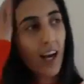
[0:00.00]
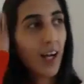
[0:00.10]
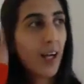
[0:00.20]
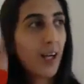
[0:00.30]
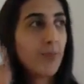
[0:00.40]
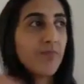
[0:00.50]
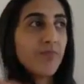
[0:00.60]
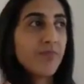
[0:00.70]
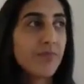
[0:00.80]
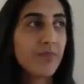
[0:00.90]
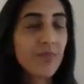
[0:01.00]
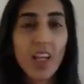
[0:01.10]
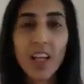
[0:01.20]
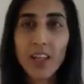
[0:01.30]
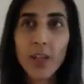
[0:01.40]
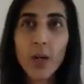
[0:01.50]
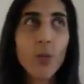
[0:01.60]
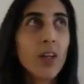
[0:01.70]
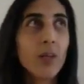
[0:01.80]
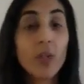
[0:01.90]
You know,
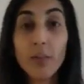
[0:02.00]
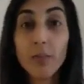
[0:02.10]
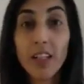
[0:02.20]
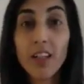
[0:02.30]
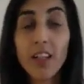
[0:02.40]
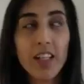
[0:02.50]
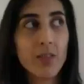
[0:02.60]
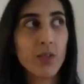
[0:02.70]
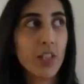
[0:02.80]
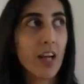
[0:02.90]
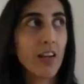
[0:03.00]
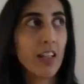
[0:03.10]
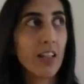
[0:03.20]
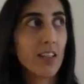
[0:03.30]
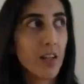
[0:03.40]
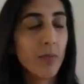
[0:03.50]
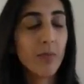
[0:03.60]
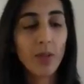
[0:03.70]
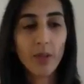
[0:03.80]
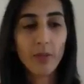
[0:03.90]
one of my clients was sharing an
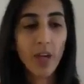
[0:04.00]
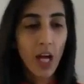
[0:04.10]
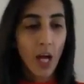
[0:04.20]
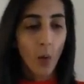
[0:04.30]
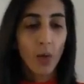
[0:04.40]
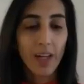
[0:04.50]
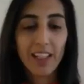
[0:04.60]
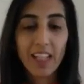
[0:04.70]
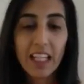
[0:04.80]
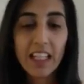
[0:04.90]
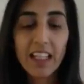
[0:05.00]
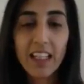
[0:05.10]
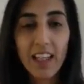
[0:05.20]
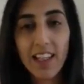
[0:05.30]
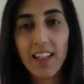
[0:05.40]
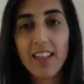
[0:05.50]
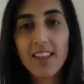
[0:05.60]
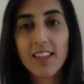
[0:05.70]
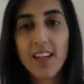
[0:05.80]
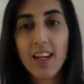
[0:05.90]
example of when he
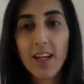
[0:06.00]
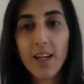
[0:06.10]
is